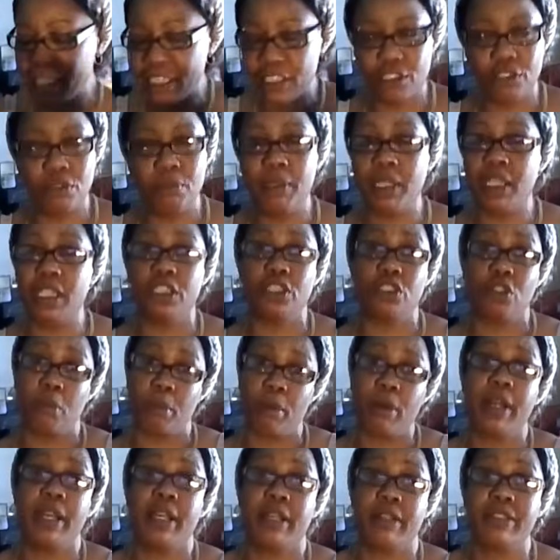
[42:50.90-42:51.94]
at you because your
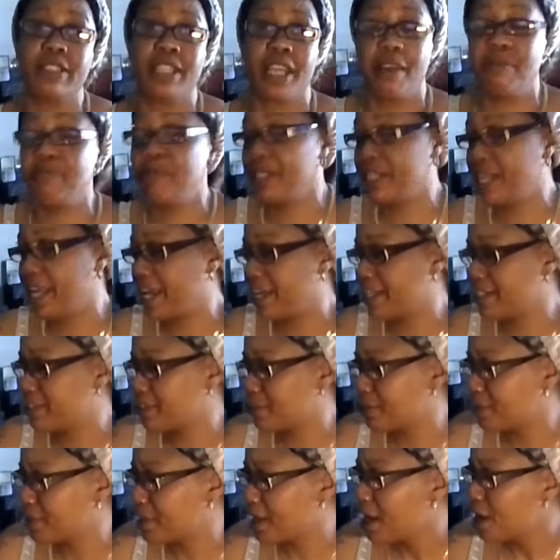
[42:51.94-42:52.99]
prayers have been
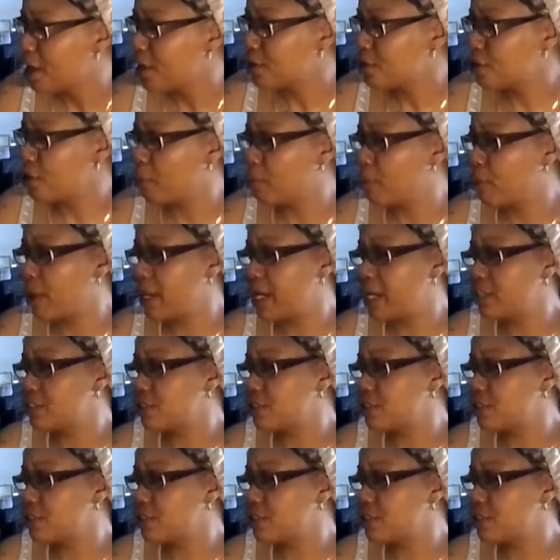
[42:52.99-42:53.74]
answered. Your prayers